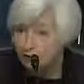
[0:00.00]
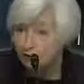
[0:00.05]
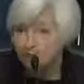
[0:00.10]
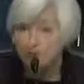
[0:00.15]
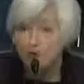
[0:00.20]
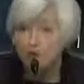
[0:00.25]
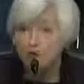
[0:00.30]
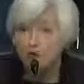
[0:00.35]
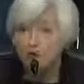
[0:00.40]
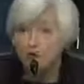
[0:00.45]

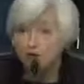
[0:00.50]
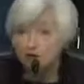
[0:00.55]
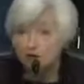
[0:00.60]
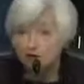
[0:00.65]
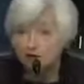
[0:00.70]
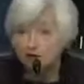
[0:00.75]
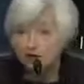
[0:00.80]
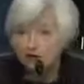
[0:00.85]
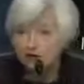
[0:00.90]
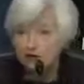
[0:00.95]

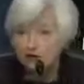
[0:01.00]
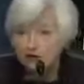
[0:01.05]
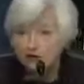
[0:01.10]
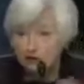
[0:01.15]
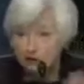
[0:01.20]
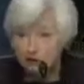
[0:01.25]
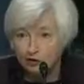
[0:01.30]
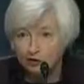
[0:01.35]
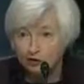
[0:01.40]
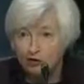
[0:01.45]
overall,
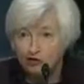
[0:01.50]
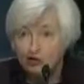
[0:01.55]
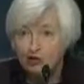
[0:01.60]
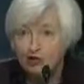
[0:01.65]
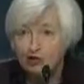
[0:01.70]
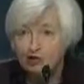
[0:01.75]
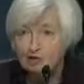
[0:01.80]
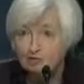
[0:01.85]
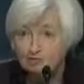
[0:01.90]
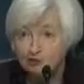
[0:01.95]
those
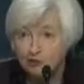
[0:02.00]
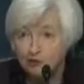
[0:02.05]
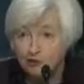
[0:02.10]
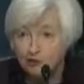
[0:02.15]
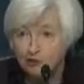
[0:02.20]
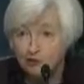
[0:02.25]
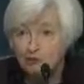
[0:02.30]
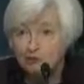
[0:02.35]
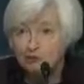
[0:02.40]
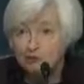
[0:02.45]

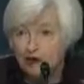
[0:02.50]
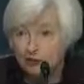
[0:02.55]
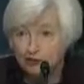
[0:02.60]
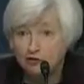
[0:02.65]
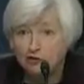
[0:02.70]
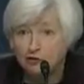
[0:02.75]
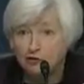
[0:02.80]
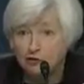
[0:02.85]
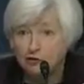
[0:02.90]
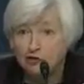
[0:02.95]
broad
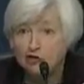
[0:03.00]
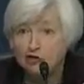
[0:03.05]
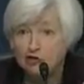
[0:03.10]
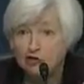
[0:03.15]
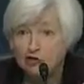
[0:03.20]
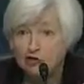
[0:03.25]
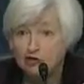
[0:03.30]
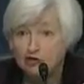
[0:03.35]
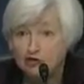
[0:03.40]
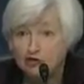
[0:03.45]
metrics
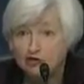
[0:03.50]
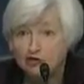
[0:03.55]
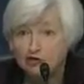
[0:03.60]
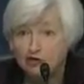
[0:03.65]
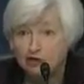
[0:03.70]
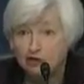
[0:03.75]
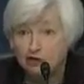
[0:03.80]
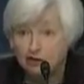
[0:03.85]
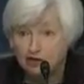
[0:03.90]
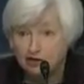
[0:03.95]
don't
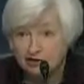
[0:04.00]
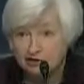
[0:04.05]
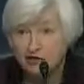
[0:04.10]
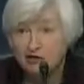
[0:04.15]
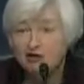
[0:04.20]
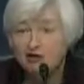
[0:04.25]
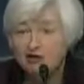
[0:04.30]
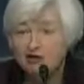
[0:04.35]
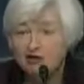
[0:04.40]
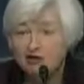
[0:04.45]
suggest
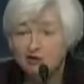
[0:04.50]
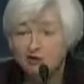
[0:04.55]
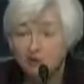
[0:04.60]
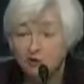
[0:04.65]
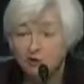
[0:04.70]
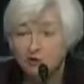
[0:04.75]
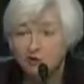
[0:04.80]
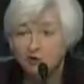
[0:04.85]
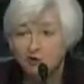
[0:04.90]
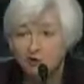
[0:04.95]
that
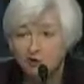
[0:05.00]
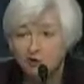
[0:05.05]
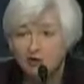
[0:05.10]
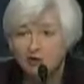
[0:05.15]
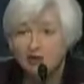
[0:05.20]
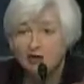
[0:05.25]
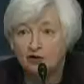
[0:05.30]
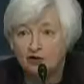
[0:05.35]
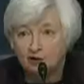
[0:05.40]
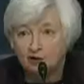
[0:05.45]
we
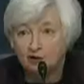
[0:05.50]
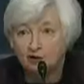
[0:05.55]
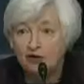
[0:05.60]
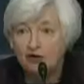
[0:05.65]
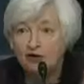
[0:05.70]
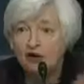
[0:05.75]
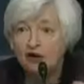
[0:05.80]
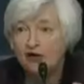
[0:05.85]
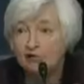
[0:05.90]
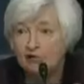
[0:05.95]
are in
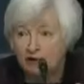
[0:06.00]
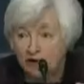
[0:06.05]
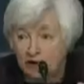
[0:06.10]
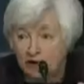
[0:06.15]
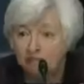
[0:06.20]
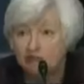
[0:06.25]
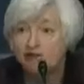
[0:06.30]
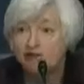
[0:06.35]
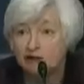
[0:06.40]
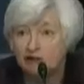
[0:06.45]

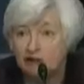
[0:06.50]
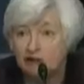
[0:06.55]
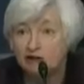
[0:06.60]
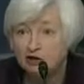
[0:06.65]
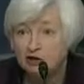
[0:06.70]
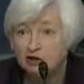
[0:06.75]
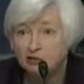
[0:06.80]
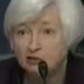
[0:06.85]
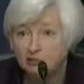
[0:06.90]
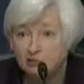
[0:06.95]

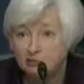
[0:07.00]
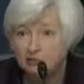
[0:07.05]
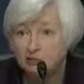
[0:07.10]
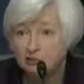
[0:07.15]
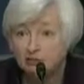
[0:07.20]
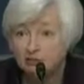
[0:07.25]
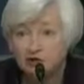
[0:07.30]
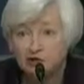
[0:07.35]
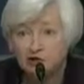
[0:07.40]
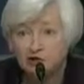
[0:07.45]
obviously
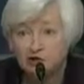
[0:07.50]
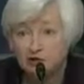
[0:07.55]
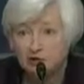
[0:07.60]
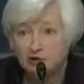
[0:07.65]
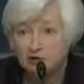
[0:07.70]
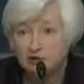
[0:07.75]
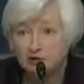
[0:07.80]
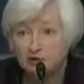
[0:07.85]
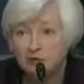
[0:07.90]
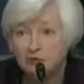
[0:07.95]
bubble
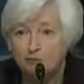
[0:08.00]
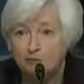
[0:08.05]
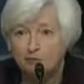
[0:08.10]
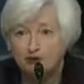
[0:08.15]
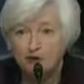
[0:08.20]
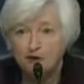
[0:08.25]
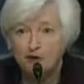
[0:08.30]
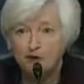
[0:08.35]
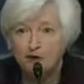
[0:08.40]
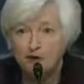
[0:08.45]
territory.
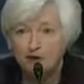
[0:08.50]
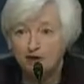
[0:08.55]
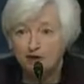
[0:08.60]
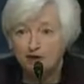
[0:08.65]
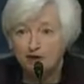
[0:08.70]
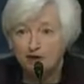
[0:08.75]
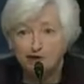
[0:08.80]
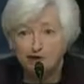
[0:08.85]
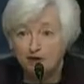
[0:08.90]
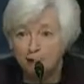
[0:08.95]
But
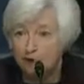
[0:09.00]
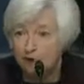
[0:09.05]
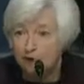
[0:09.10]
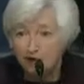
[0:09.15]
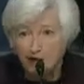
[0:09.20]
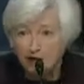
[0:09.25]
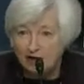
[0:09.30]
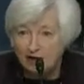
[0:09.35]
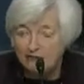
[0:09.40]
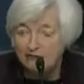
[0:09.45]
you know, we
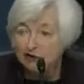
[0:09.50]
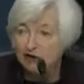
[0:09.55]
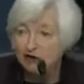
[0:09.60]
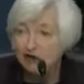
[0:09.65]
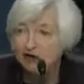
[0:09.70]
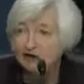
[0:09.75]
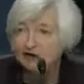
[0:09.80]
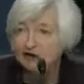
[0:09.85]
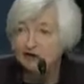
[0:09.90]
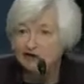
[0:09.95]
don't have
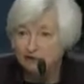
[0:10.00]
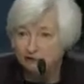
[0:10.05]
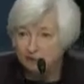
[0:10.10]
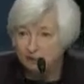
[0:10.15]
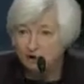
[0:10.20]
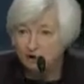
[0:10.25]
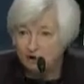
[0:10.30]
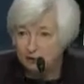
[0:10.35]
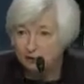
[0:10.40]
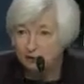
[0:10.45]
targets
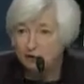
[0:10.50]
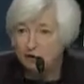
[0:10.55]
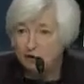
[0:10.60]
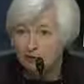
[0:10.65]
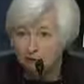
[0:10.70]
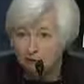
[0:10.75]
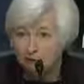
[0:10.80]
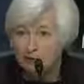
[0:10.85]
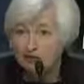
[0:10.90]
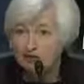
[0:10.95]
for
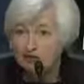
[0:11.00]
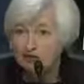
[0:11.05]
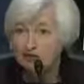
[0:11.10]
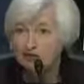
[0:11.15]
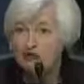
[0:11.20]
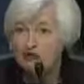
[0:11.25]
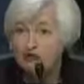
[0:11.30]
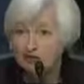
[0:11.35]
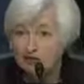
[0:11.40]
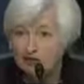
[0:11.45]
equity
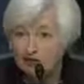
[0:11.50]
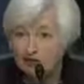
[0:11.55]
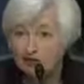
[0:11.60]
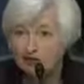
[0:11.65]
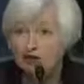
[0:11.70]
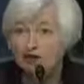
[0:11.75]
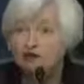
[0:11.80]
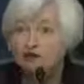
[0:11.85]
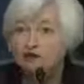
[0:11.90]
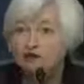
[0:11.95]
prices and
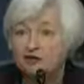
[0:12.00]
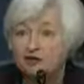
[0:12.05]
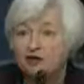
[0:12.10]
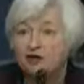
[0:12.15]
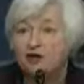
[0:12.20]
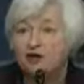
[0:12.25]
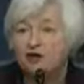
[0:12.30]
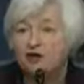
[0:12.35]
can't